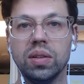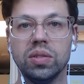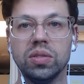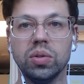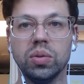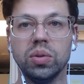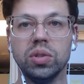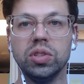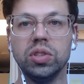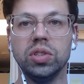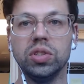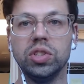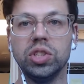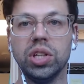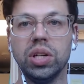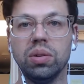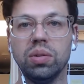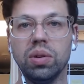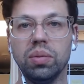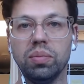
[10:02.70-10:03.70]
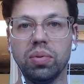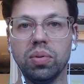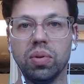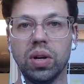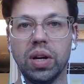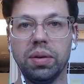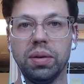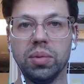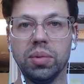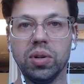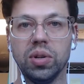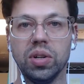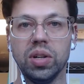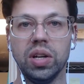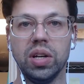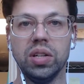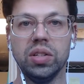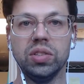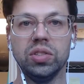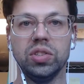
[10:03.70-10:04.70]
degenerate primer is
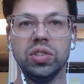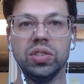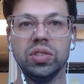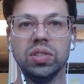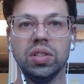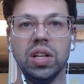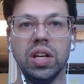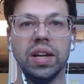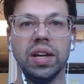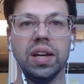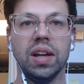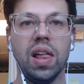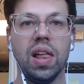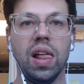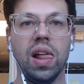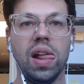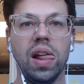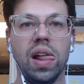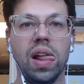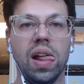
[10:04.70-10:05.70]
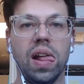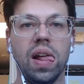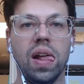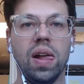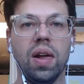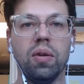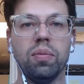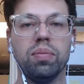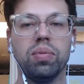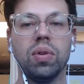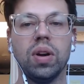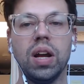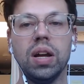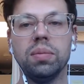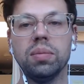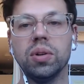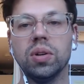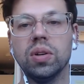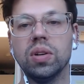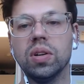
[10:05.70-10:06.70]
just like a primer
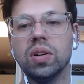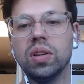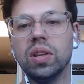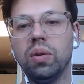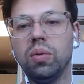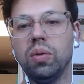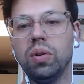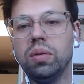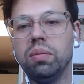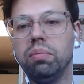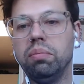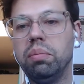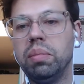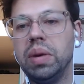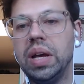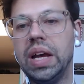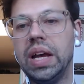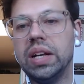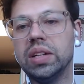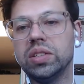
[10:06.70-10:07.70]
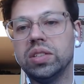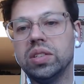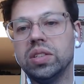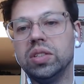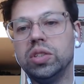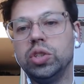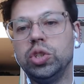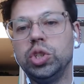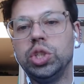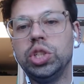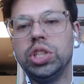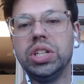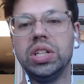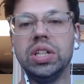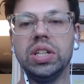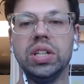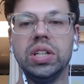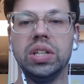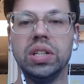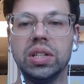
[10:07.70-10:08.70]
that would match the
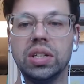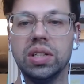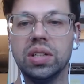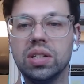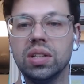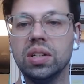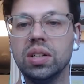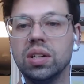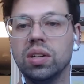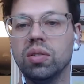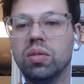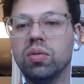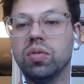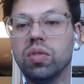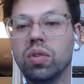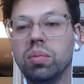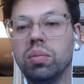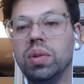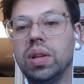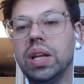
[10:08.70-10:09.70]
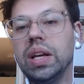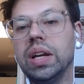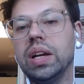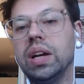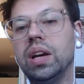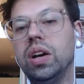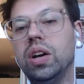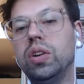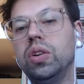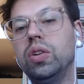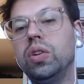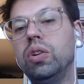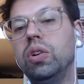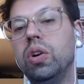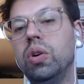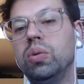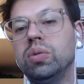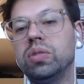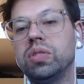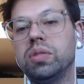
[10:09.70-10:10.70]
gene from like a known
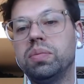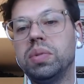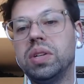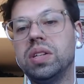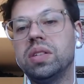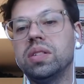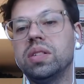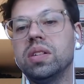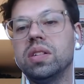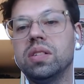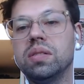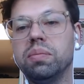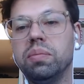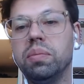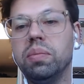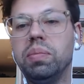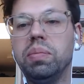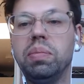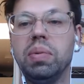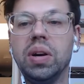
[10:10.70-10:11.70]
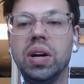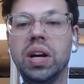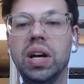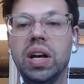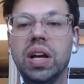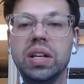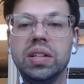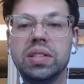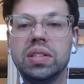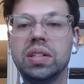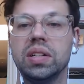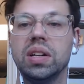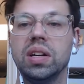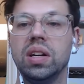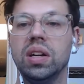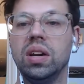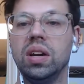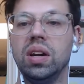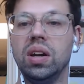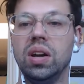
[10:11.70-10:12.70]
species, but
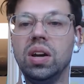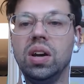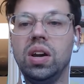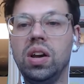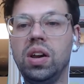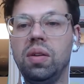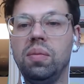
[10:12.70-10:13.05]
um,